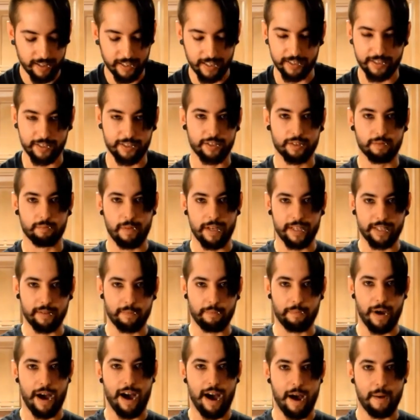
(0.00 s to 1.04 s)
It just makes it
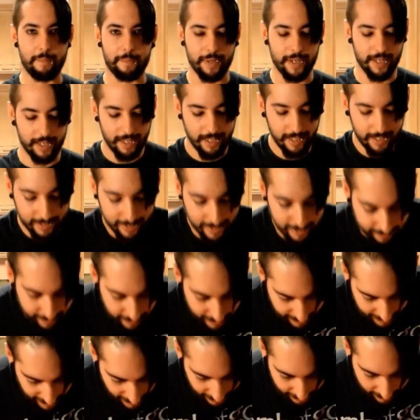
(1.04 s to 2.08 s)
pop, gives
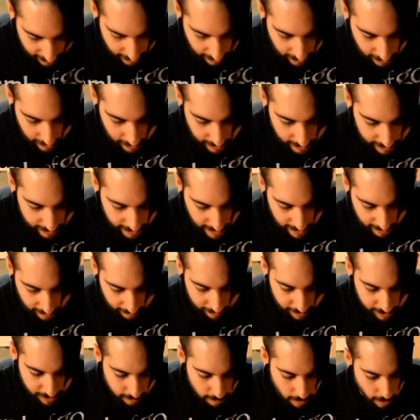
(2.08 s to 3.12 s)
it that kind of
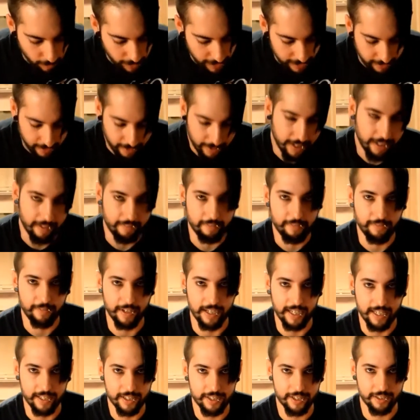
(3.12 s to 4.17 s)
smoky looking
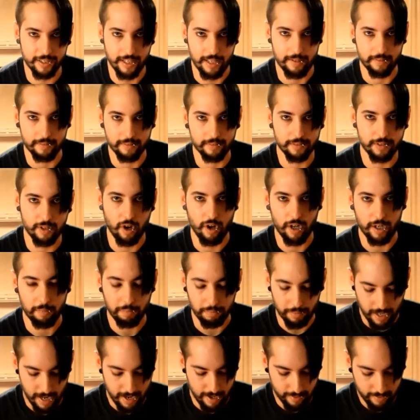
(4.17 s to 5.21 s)
finish, that dark
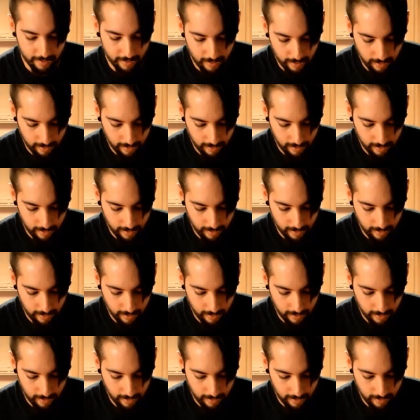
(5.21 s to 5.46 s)
brown.